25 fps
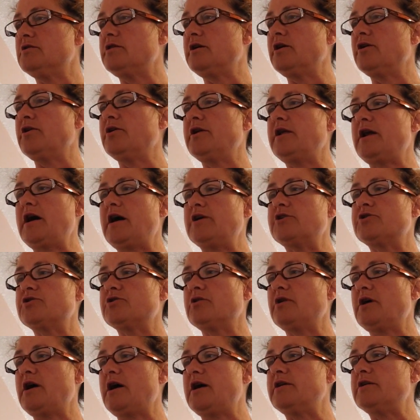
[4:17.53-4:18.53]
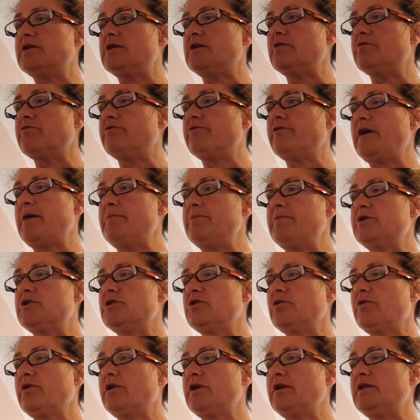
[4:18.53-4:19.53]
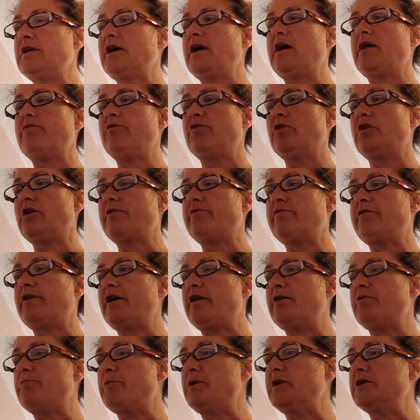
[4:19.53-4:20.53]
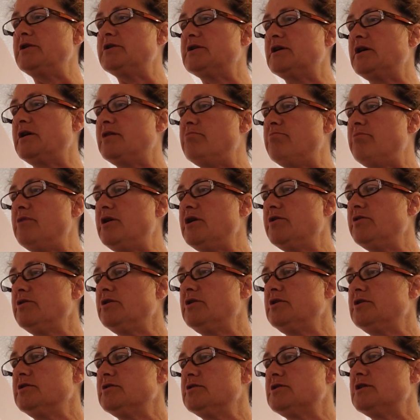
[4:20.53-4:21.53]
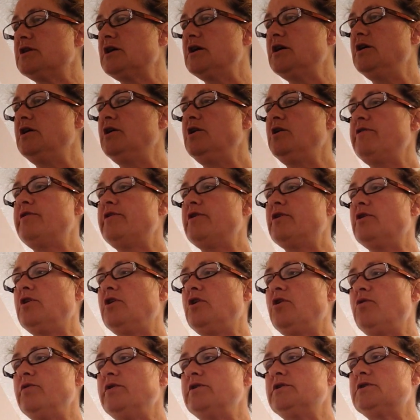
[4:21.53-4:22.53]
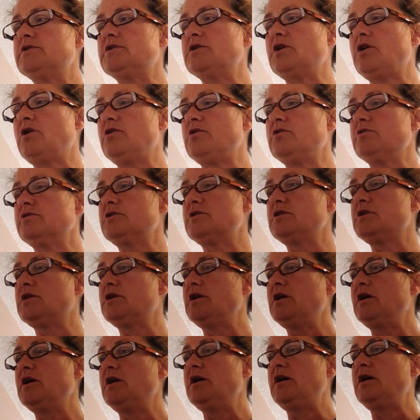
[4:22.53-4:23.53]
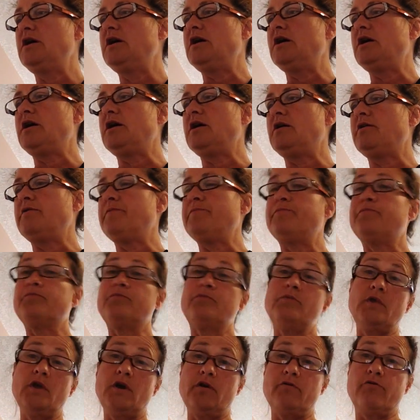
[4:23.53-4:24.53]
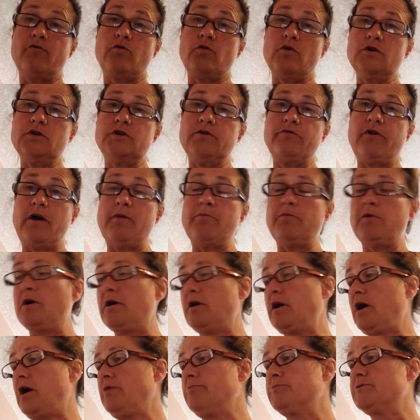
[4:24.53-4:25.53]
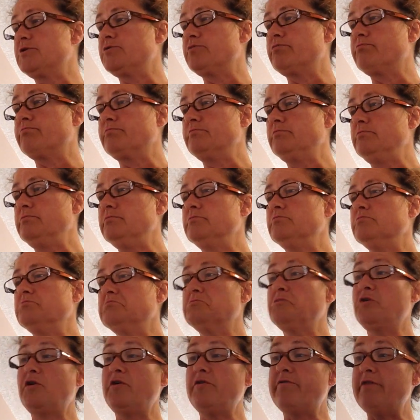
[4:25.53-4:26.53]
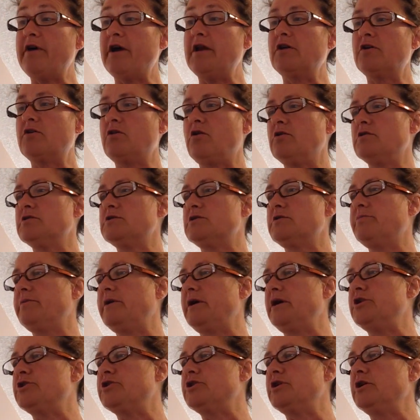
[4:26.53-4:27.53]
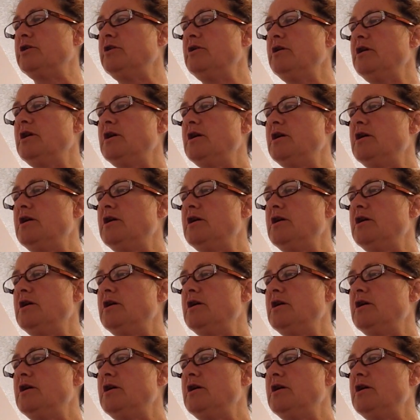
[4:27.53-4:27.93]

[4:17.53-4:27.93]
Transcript: They're a natural anti-inflammatory. They have a lot of vitamins and minerals. They're low in salt. Of course, fiber helps prevent constipation.